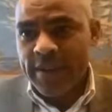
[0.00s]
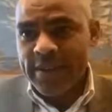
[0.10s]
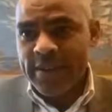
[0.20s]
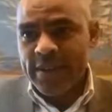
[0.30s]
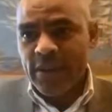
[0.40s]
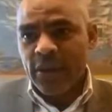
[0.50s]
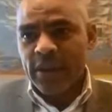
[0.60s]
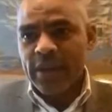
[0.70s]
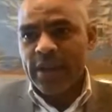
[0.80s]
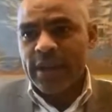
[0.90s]
this is not
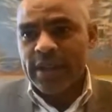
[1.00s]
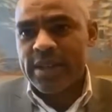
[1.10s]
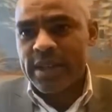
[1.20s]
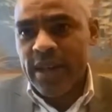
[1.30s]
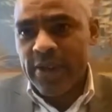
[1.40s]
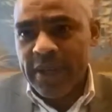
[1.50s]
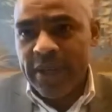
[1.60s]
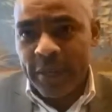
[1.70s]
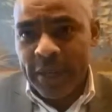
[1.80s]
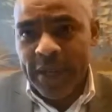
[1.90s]
necessarily
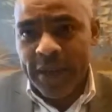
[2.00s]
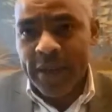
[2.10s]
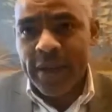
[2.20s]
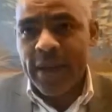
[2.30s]
coming in.